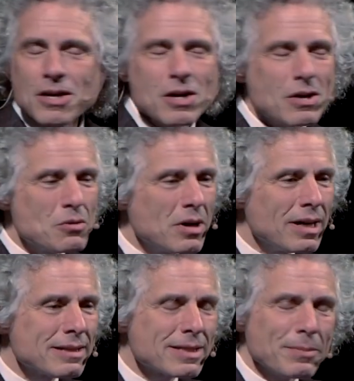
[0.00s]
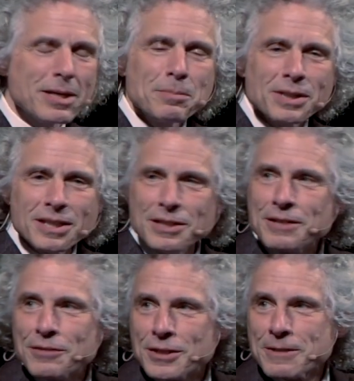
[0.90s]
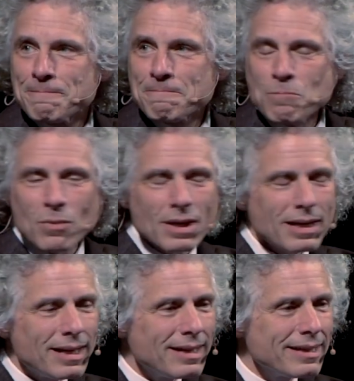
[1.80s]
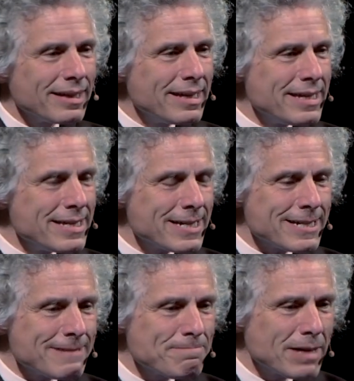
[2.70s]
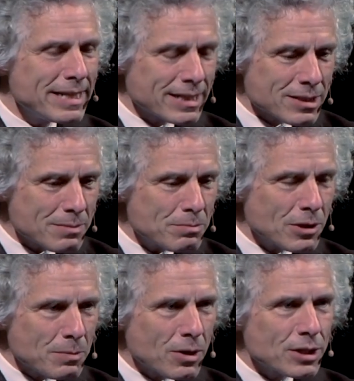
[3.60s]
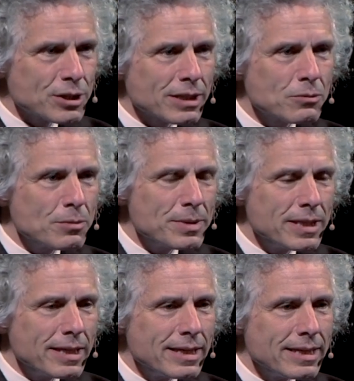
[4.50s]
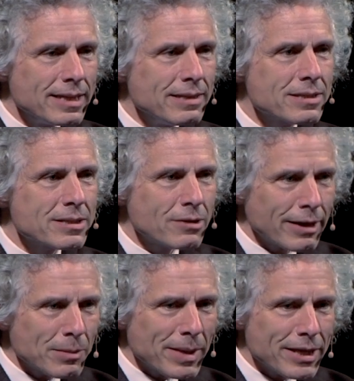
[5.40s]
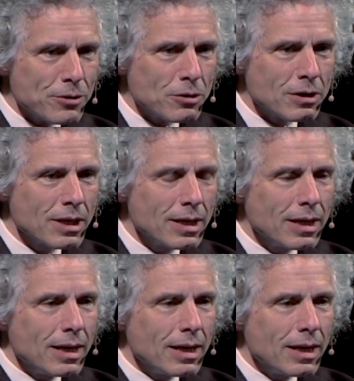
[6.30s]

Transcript: on now? Something completely different. Mm-hmm. My next book project will be a style manual